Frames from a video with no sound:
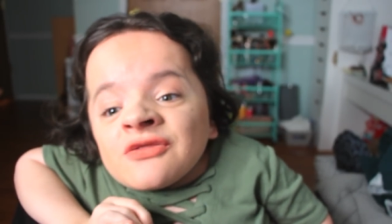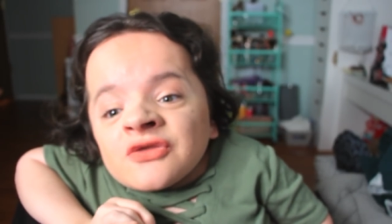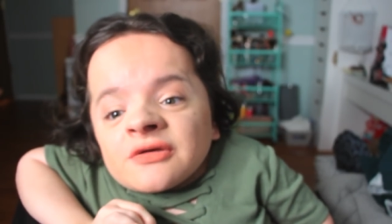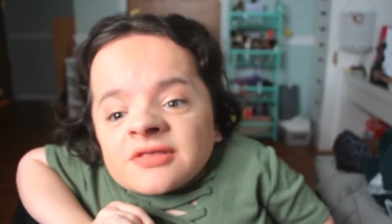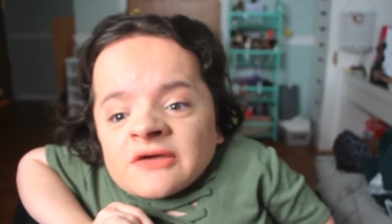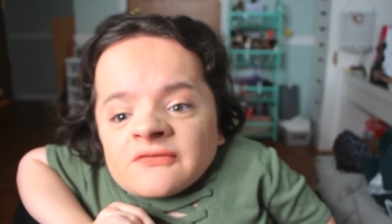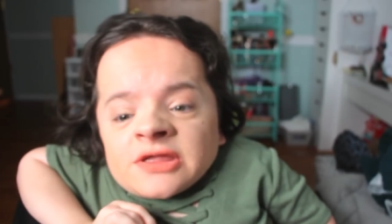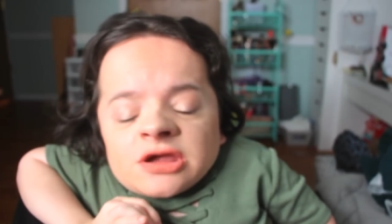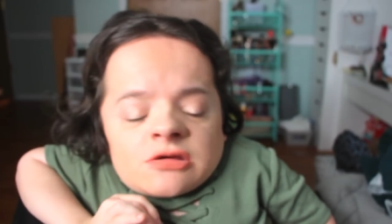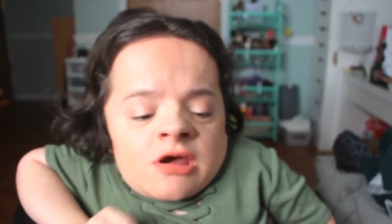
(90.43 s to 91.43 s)
there's
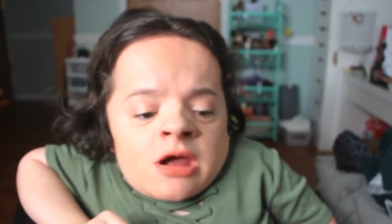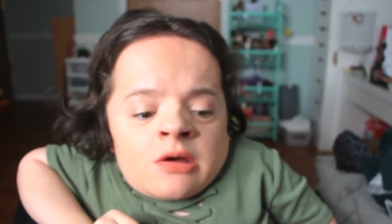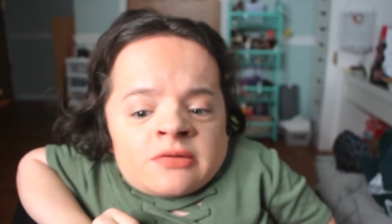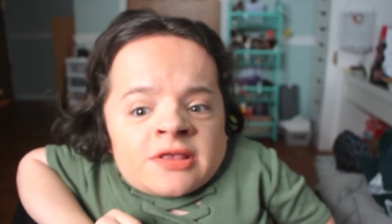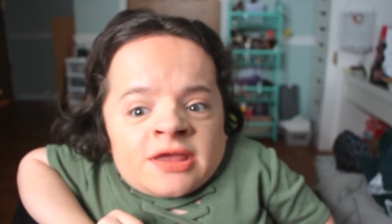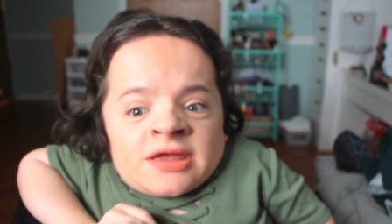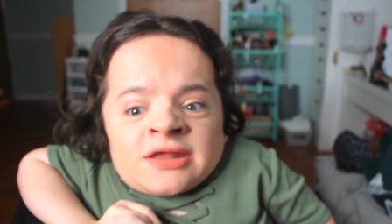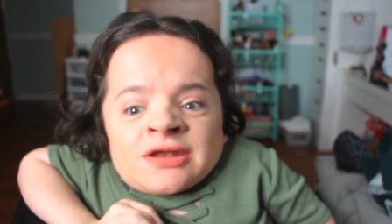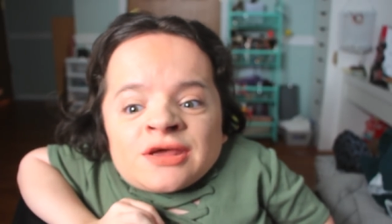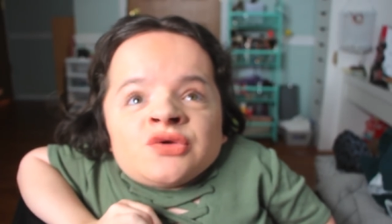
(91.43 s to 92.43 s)
definitely crowds
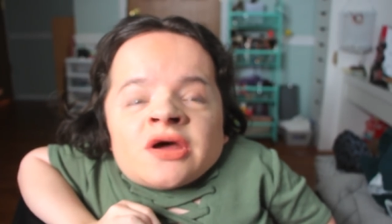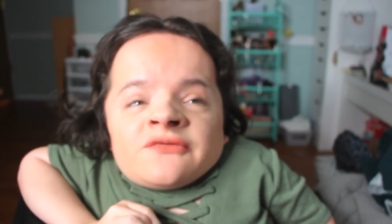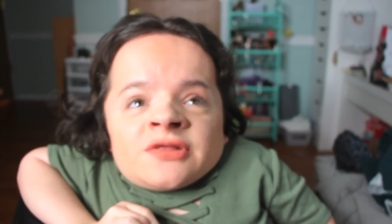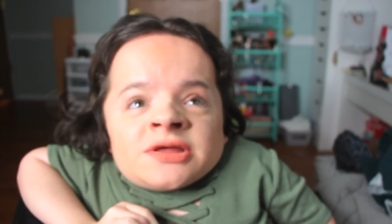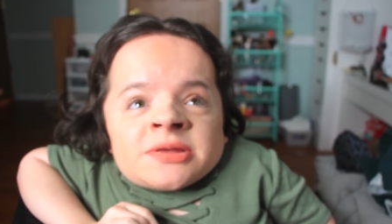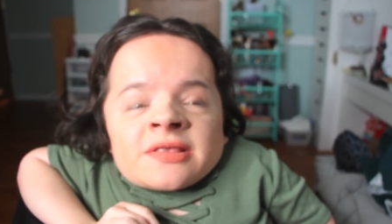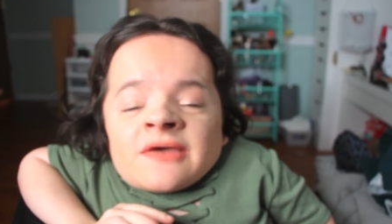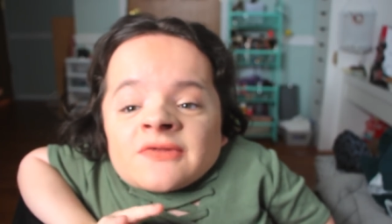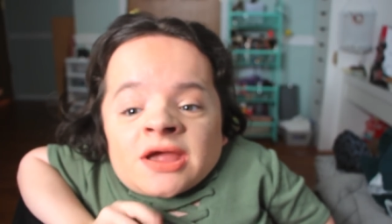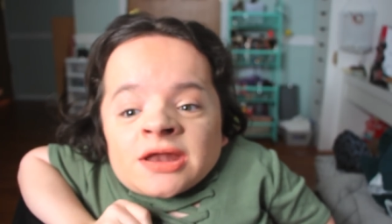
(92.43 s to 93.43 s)
and you definitely just
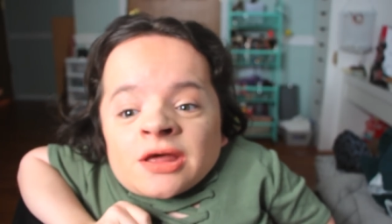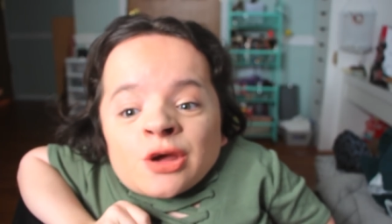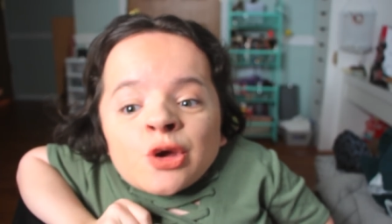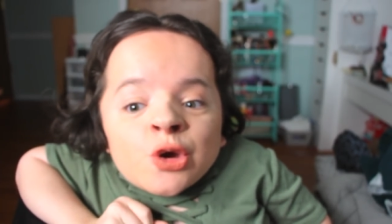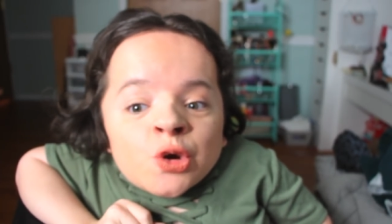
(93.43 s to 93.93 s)
have to kind of